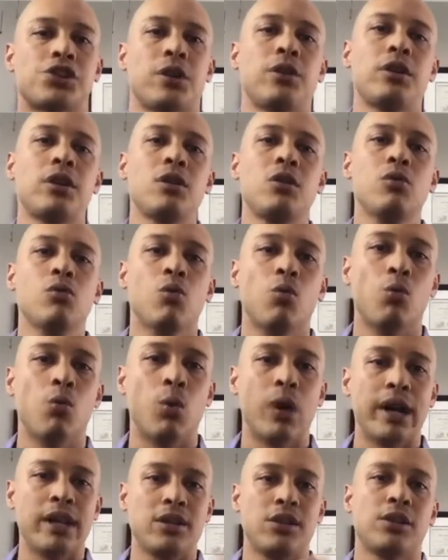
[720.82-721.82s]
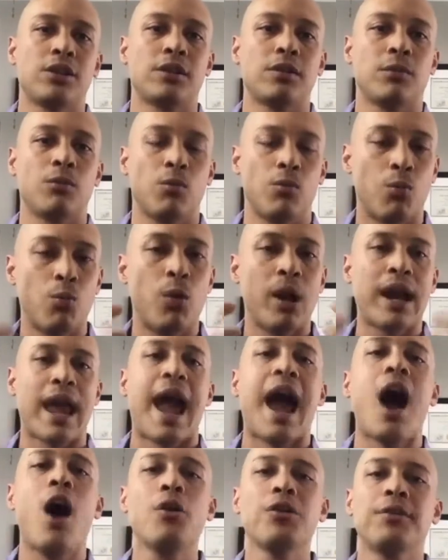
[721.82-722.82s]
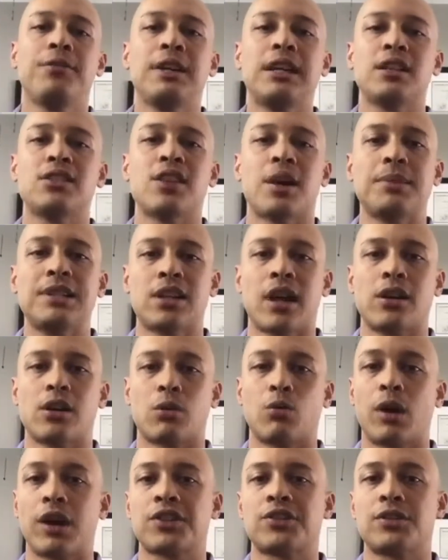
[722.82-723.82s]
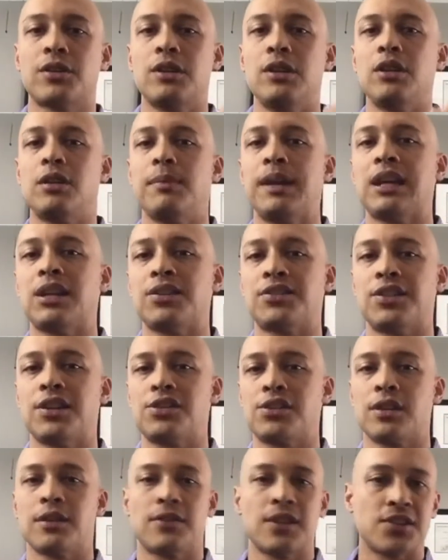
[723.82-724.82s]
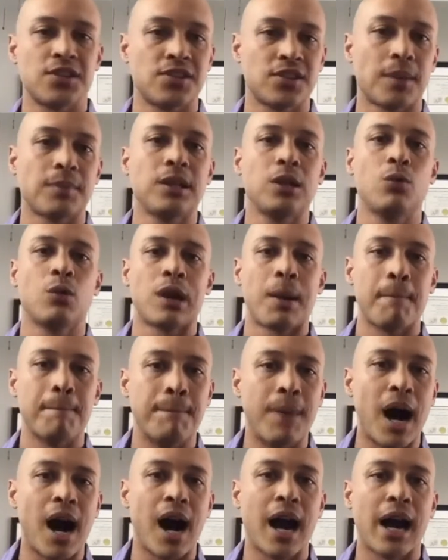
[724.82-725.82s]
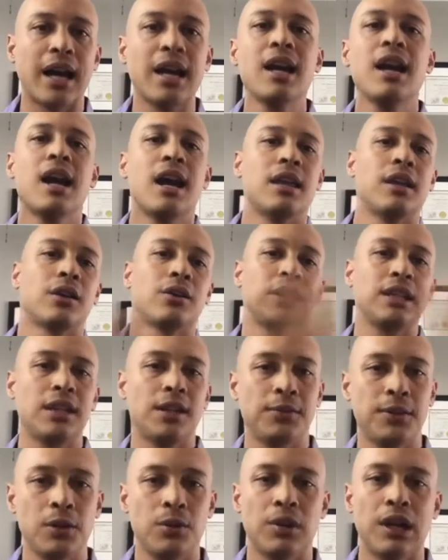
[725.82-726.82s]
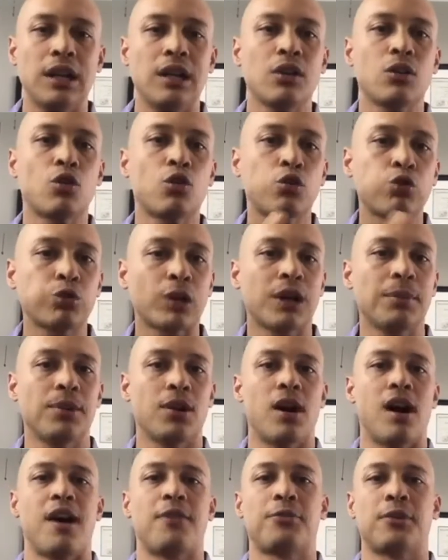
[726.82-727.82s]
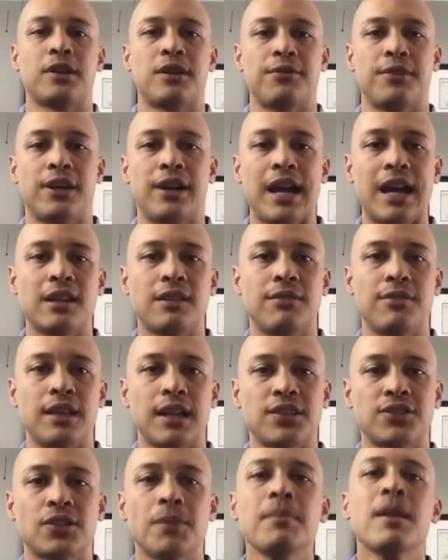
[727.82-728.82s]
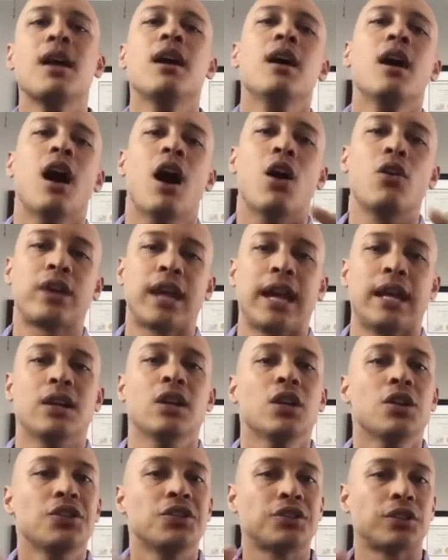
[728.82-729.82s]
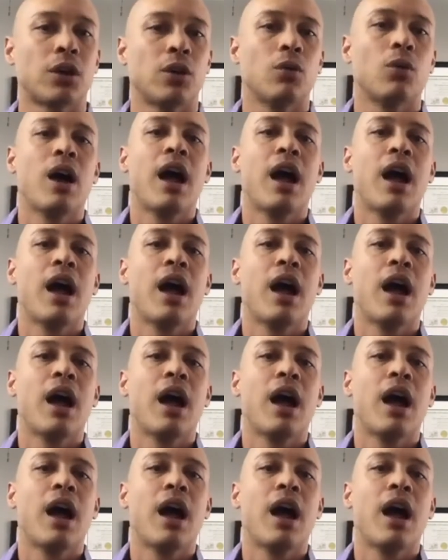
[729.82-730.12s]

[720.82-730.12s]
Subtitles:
you how the Vegan Tummy Tightener works so that you can make a decision if this is something you want to buy. And I'm going to give you an incredible offer at the very end of this. Okay, so